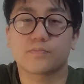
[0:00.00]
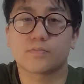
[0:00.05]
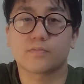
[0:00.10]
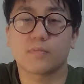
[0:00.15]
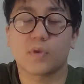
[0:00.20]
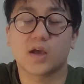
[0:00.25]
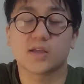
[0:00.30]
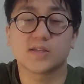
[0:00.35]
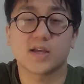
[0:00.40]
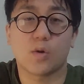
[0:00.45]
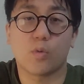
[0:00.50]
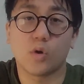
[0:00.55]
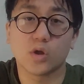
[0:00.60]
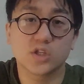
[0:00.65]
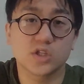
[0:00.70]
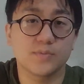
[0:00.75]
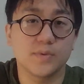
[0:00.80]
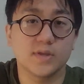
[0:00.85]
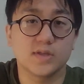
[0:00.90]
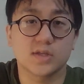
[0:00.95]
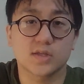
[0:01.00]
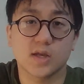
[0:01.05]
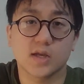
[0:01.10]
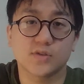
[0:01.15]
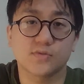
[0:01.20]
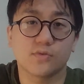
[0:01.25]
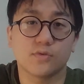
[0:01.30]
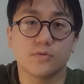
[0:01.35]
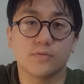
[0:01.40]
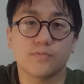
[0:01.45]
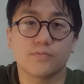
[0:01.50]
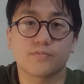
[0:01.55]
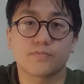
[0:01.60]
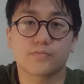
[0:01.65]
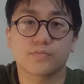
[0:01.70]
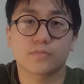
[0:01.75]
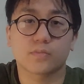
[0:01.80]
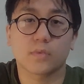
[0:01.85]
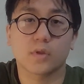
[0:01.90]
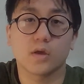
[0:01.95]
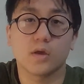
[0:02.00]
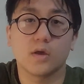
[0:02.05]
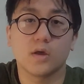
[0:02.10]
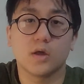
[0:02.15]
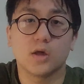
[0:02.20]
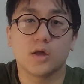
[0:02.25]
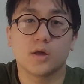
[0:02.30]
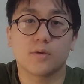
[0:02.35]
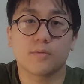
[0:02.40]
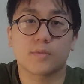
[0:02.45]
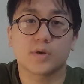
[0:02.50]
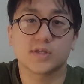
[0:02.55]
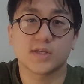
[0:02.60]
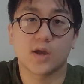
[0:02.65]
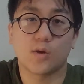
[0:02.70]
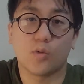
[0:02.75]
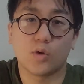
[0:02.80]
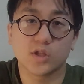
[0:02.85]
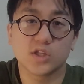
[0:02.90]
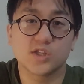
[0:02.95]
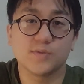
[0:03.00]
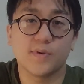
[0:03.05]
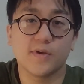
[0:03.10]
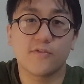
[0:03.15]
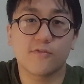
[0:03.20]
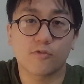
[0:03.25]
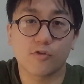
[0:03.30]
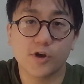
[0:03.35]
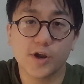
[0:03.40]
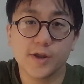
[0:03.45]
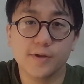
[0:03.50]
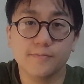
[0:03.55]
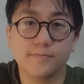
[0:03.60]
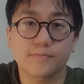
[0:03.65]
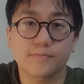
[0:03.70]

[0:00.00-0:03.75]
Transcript: because I want to be successful, because I want to be free.